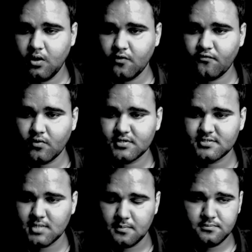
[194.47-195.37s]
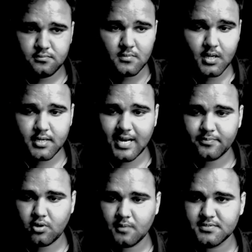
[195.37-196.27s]
For some
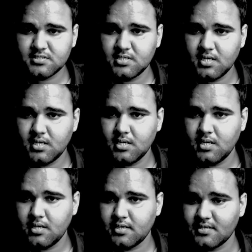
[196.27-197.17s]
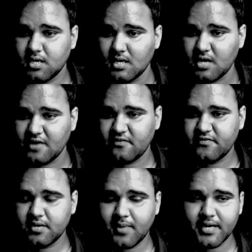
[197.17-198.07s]
laptops, the
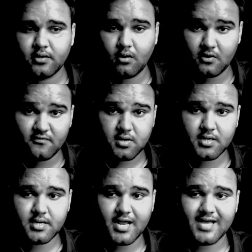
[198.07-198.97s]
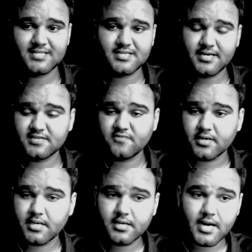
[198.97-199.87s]
FFT might not work as it is
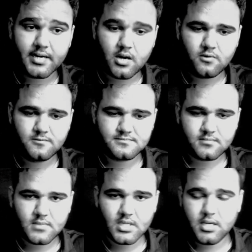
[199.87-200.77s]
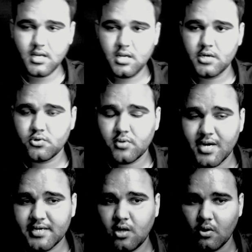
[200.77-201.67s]
working right now. To
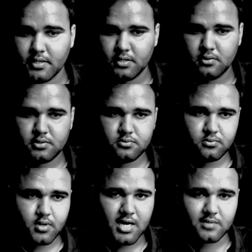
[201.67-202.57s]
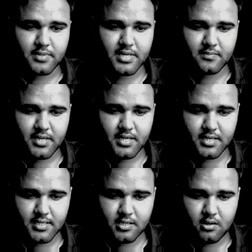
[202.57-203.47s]
connect the Arduino to our BrainBay,
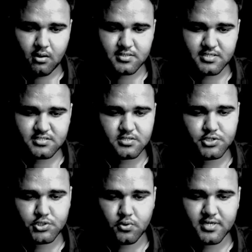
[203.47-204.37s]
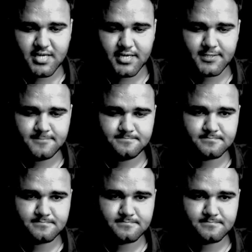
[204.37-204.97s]
click on this show design.